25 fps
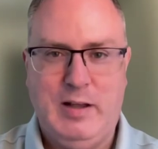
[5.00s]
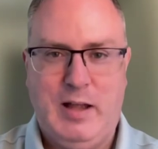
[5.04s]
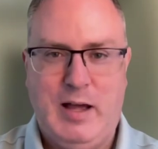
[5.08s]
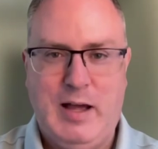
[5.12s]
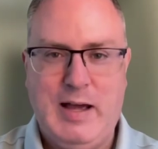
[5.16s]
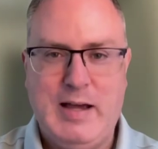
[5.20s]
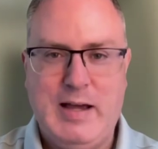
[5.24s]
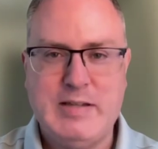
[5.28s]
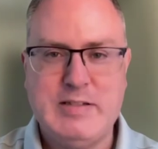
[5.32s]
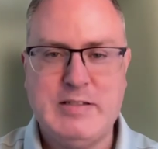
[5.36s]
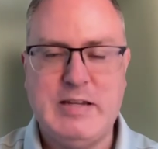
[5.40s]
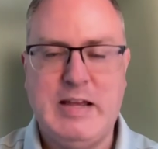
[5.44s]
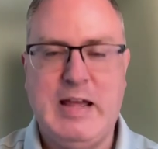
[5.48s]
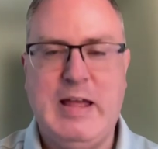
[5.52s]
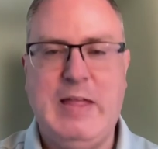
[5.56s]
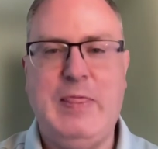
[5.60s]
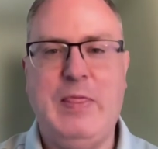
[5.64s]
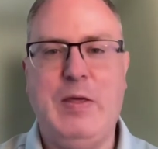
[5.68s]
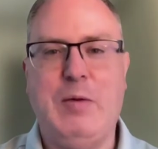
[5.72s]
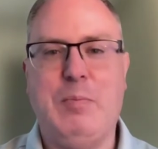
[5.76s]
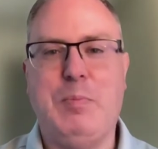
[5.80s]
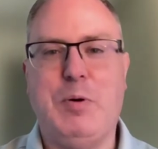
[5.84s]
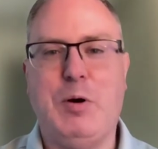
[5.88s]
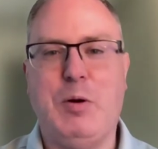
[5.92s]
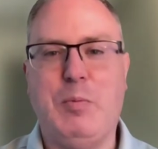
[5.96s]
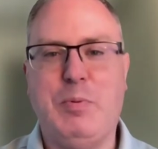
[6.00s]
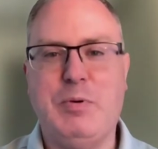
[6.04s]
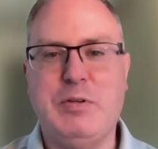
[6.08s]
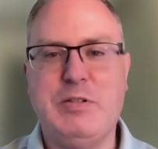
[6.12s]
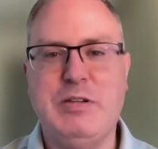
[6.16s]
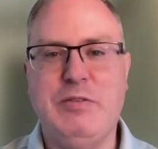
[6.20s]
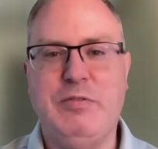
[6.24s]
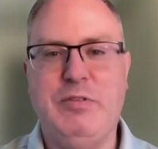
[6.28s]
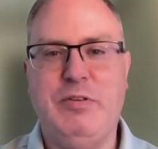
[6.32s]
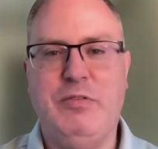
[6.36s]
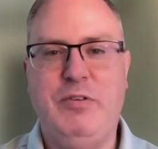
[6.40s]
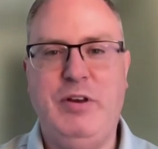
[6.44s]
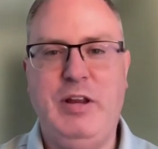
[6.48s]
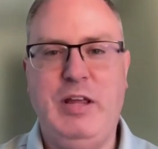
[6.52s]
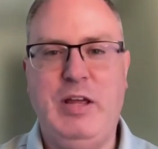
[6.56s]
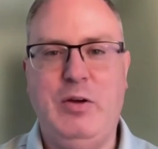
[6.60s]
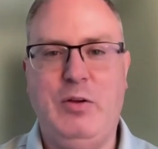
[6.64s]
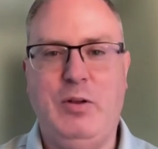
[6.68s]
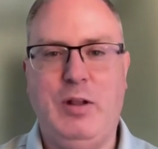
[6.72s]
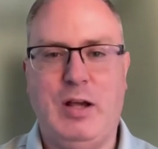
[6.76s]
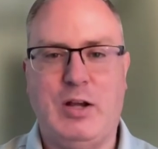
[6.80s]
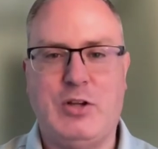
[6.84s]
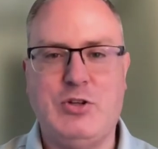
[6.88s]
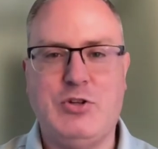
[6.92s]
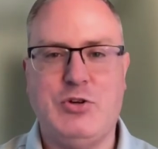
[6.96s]
class. And the purpose of the
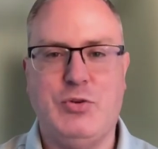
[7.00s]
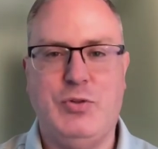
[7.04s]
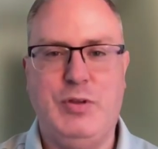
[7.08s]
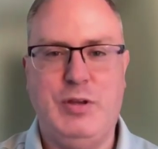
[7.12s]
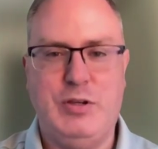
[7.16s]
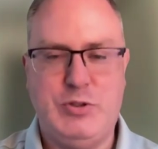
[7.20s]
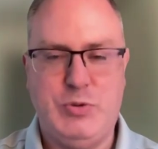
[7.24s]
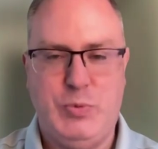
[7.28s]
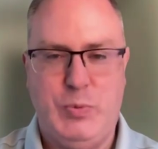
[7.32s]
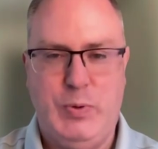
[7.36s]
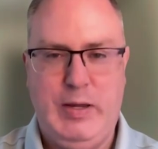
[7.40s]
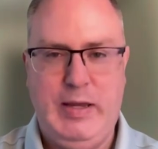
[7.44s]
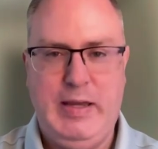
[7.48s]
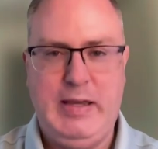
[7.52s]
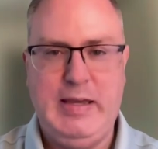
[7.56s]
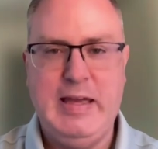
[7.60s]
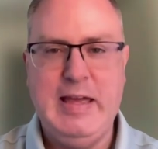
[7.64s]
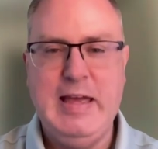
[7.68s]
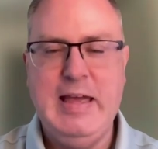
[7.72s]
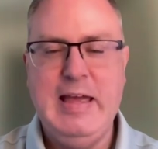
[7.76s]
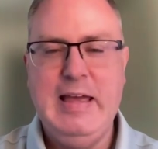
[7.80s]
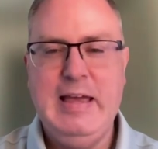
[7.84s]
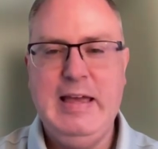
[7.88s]
video lecture this week